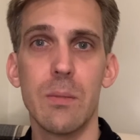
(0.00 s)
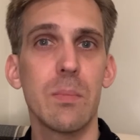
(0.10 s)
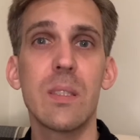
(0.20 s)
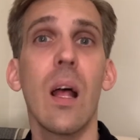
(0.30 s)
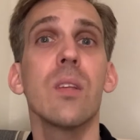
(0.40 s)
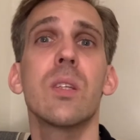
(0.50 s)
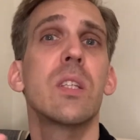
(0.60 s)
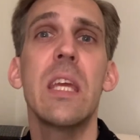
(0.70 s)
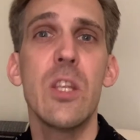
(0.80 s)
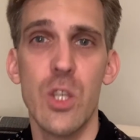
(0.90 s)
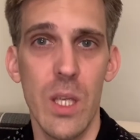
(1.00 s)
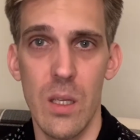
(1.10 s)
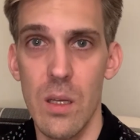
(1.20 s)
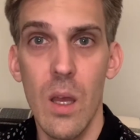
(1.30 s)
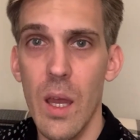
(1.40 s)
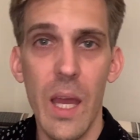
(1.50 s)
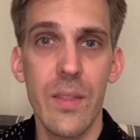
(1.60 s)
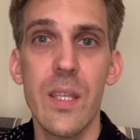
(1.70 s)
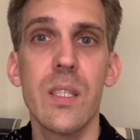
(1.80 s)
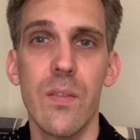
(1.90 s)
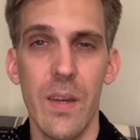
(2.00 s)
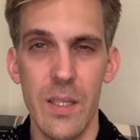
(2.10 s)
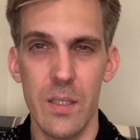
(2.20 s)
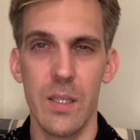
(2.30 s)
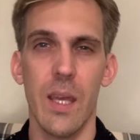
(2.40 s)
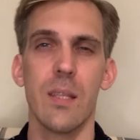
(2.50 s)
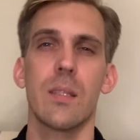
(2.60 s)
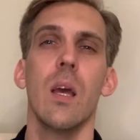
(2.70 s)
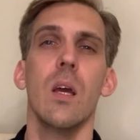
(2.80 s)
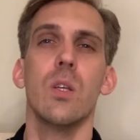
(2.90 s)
salsa teaching at this event, yes?